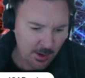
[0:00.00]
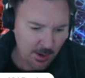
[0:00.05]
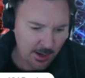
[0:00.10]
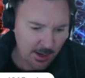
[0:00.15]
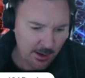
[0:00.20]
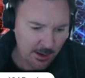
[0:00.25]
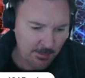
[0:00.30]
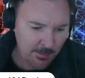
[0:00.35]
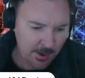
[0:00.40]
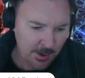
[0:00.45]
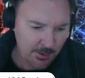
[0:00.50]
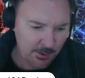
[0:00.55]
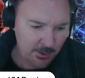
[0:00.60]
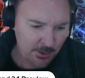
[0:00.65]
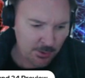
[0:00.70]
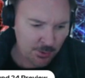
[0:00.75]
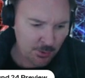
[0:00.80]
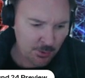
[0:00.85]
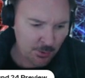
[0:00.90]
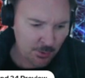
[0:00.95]

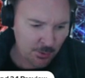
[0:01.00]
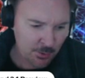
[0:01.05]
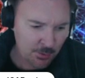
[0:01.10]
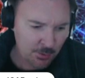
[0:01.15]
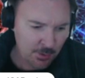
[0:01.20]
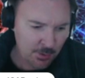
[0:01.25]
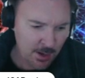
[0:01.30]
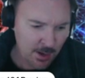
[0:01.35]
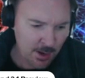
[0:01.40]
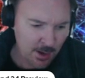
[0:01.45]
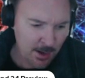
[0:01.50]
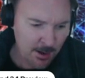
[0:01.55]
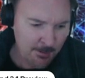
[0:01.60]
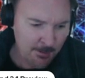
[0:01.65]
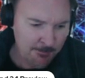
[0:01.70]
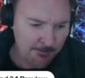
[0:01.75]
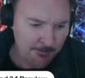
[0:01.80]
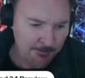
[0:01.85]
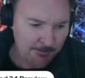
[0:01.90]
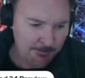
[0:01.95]
unusual.
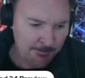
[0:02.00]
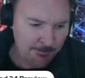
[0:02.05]
How